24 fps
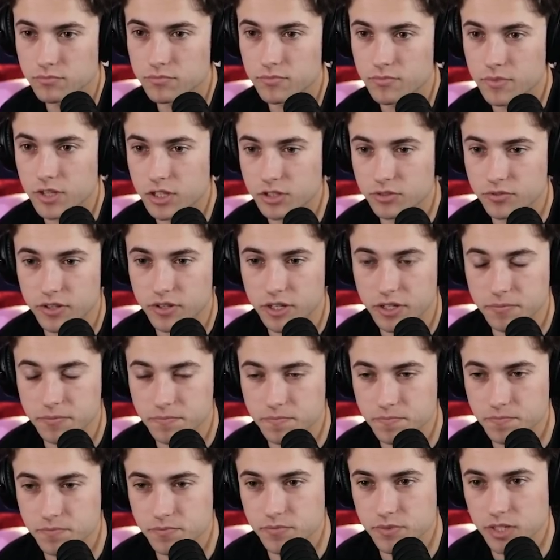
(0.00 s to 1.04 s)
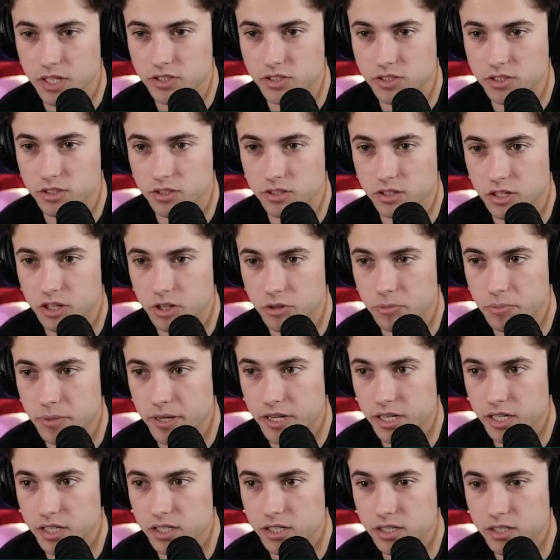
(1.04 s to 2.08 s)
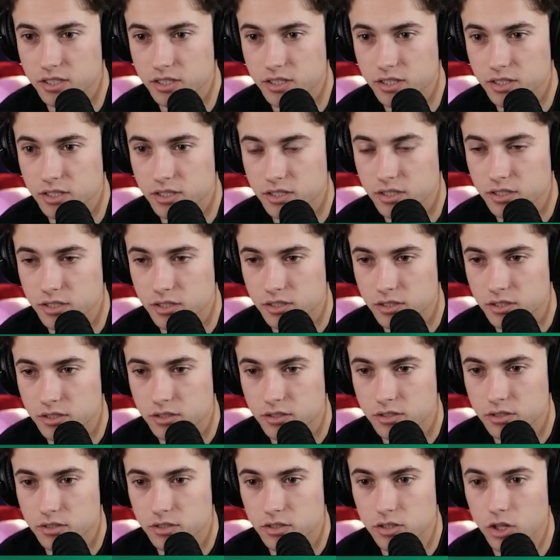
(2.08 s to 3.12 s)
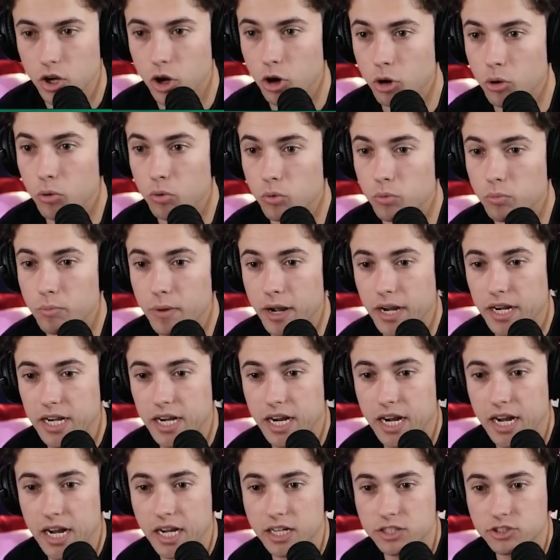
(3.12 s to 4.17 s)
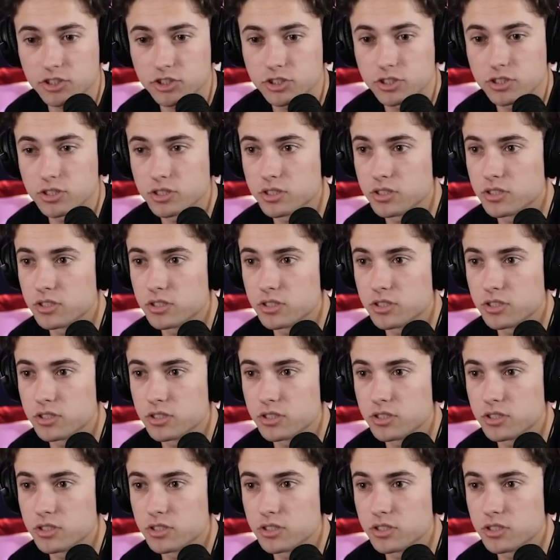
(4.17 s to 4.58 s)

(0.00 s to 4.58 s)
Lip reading: That's fine. I just need a little health back. Oh my gosh.